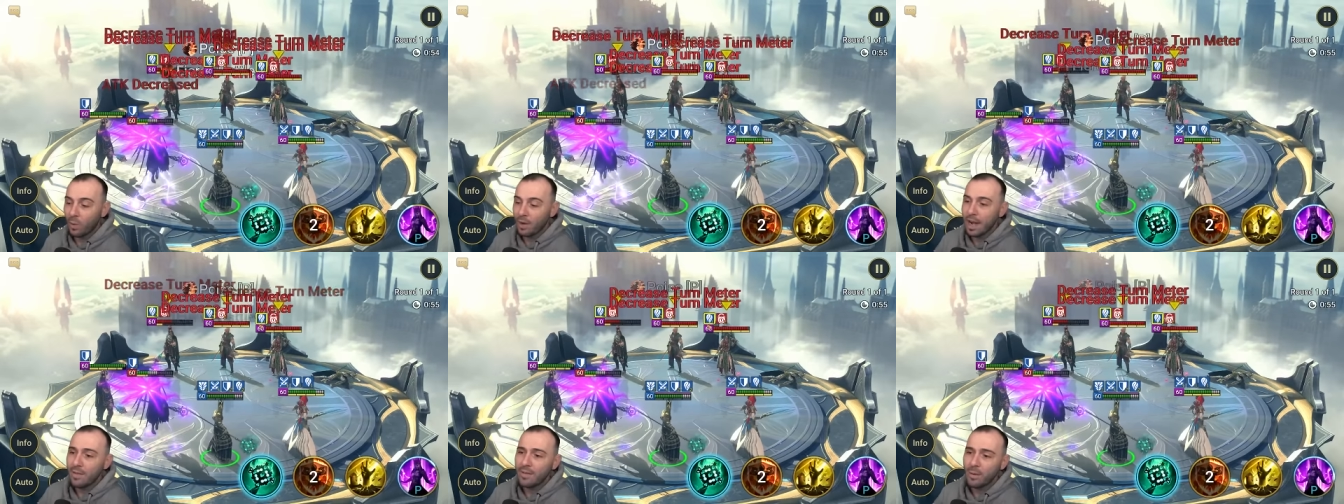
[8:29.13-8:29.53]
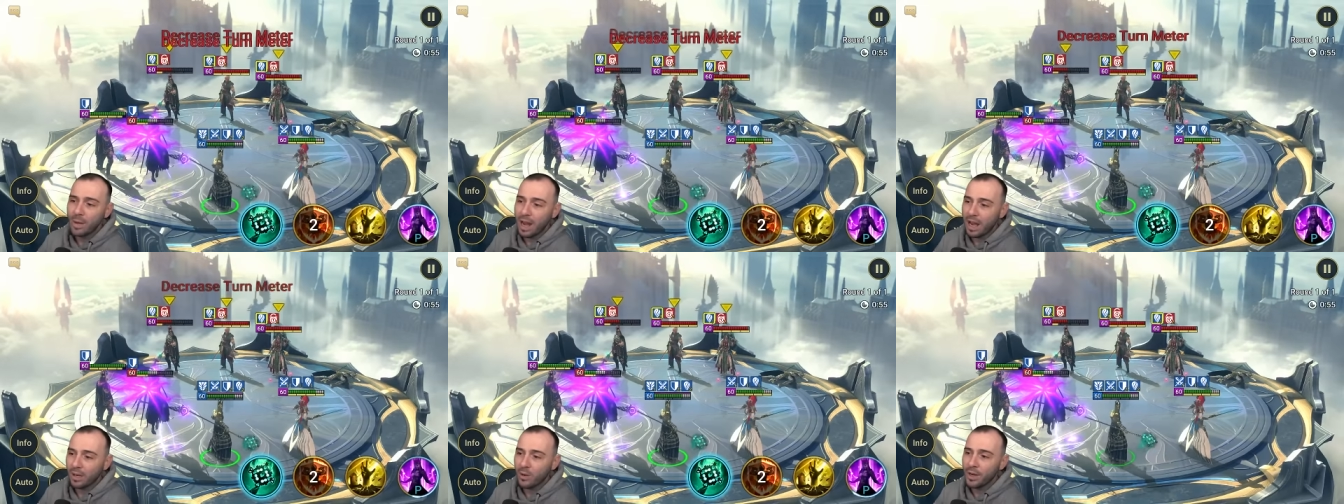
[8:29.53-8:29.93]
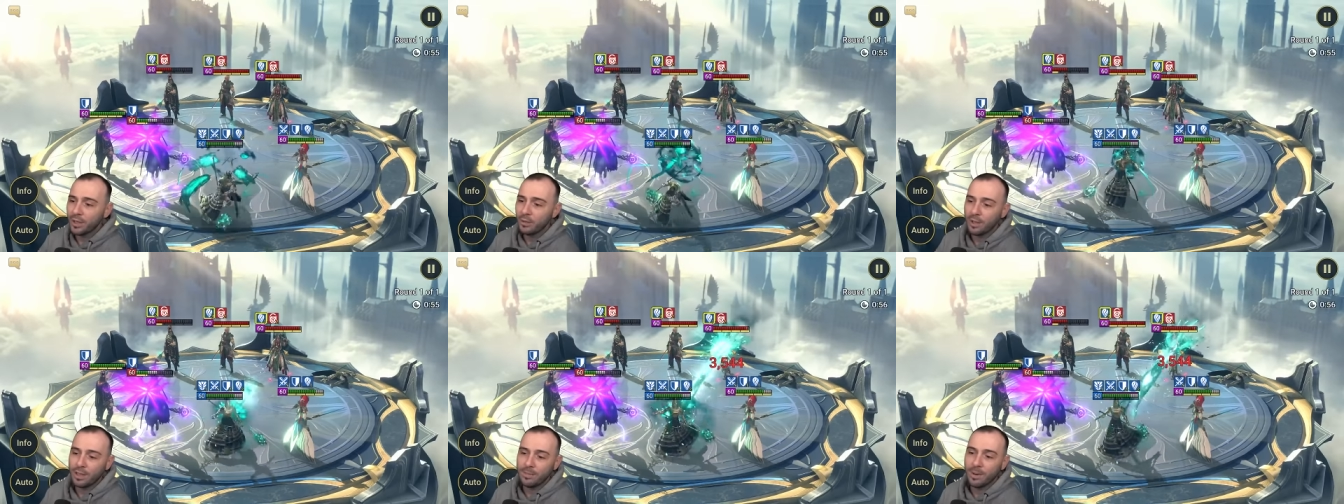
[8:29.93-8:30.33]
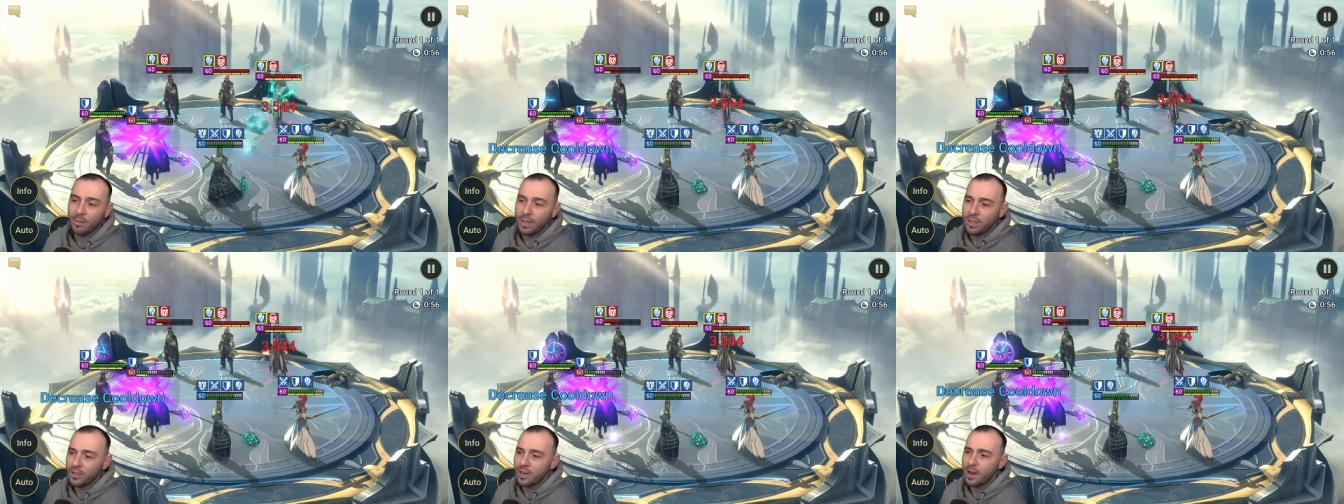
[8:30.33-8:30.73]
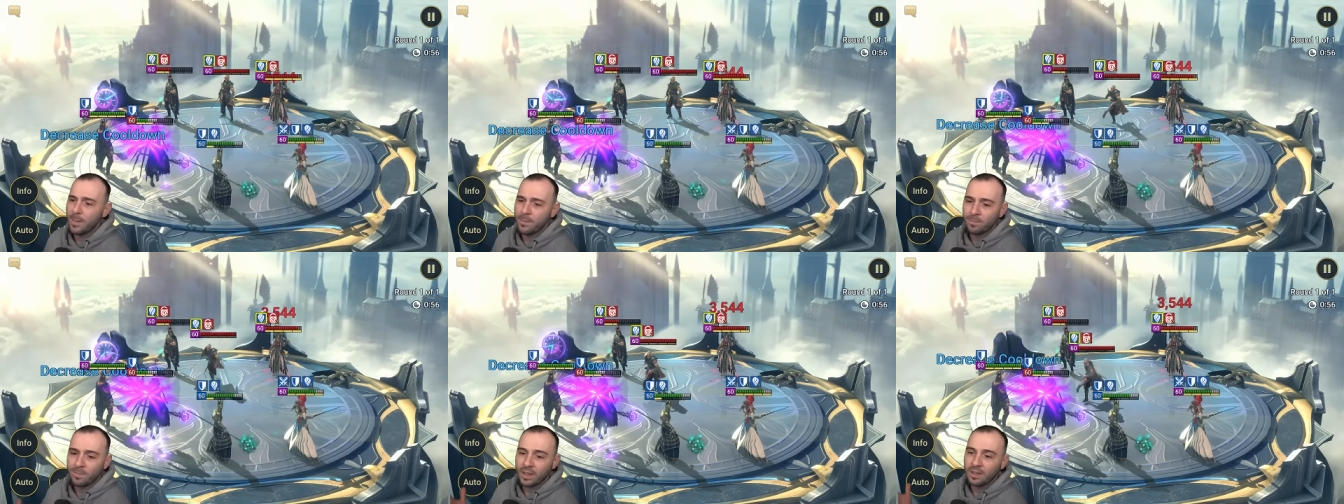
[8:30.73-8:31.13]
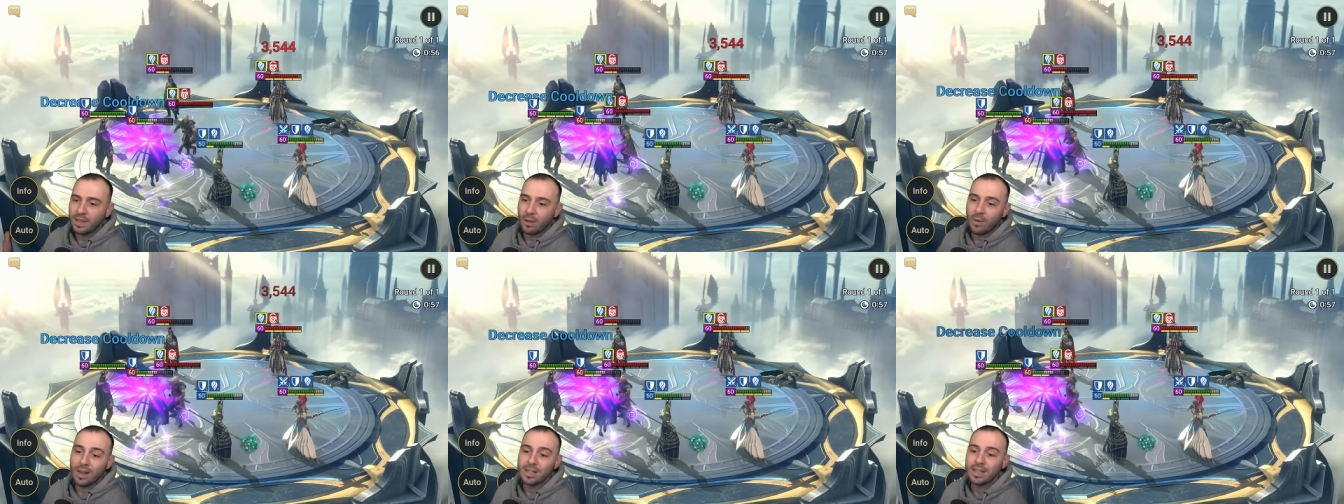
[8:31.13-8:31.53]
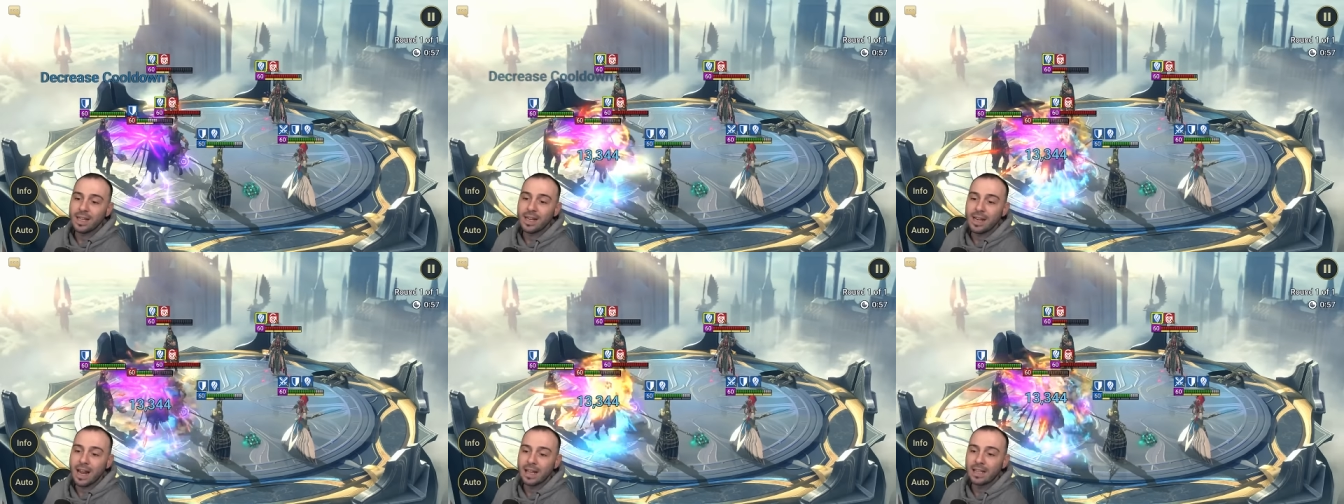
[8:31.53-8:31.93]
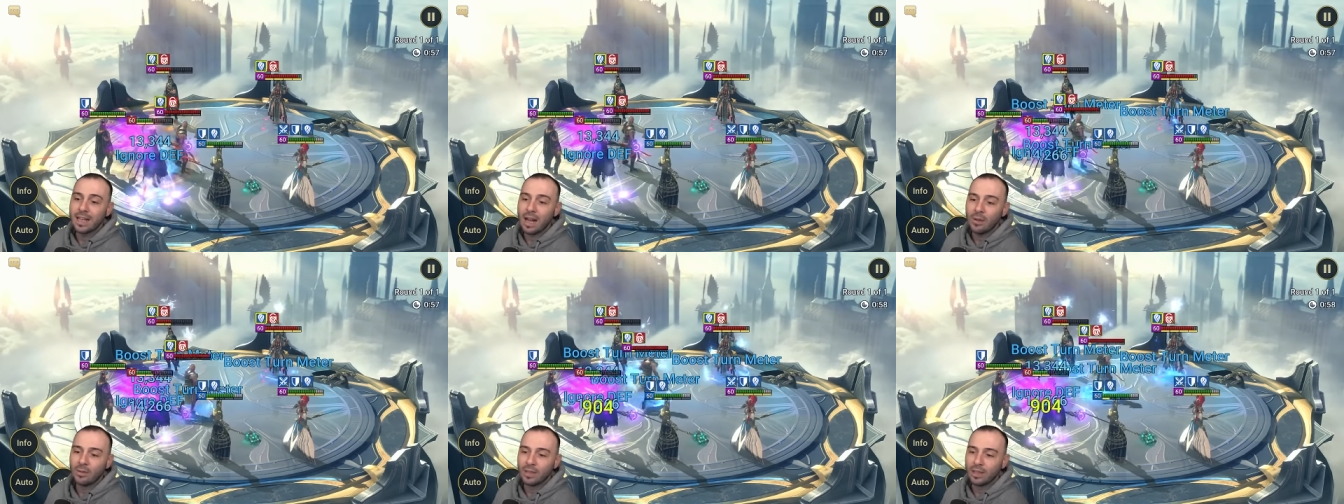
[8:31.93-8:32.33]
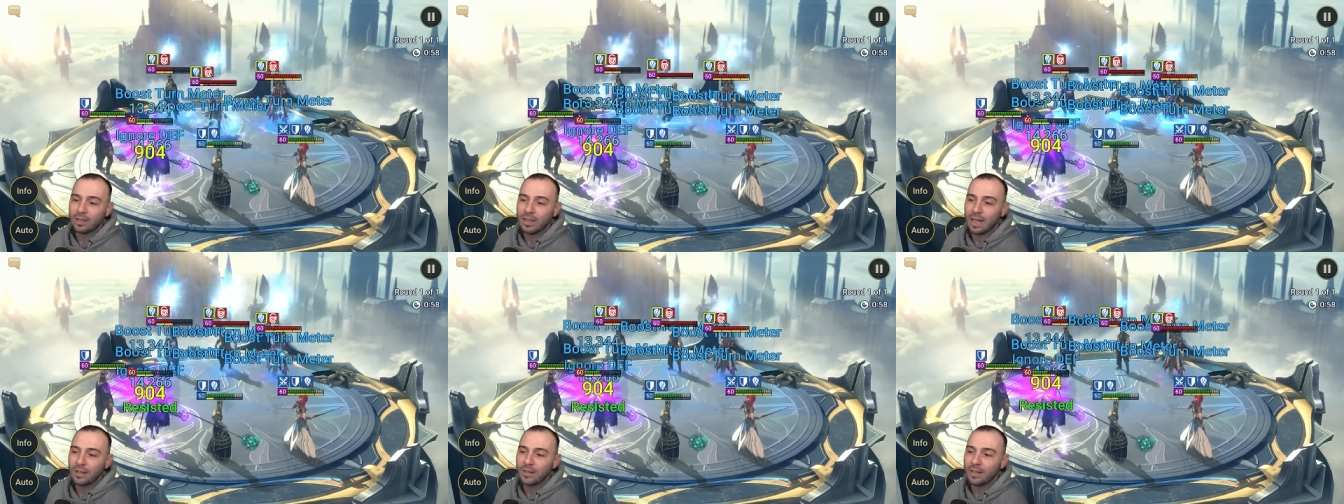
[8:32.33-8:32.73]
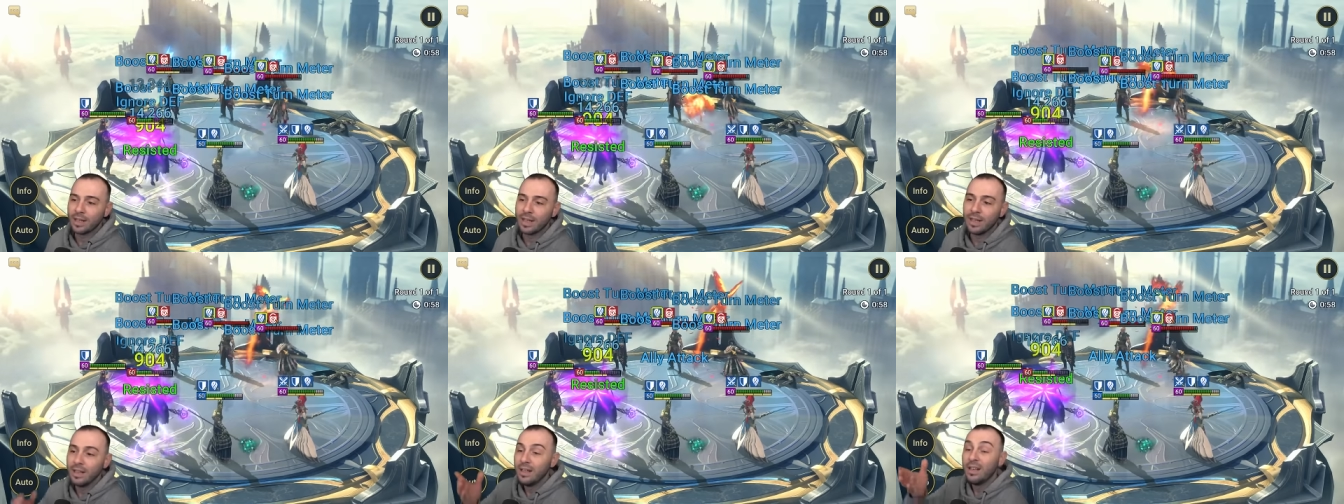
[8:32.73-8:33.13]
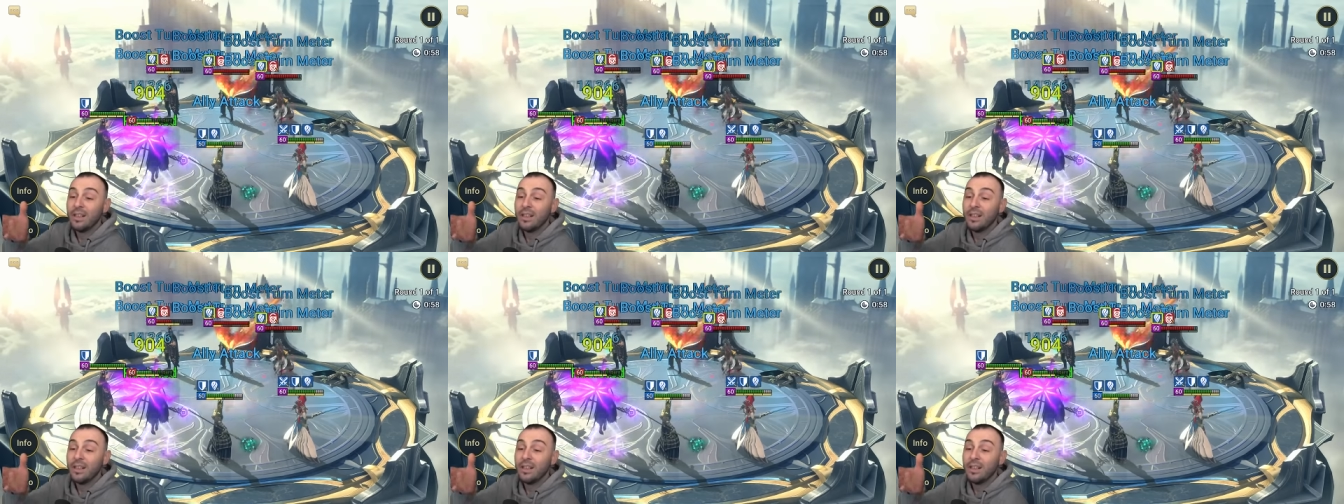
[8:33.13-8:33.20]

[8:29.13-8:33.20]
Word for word: Whenever we are going to hit Marichka, Taras cannot counterattack, okay?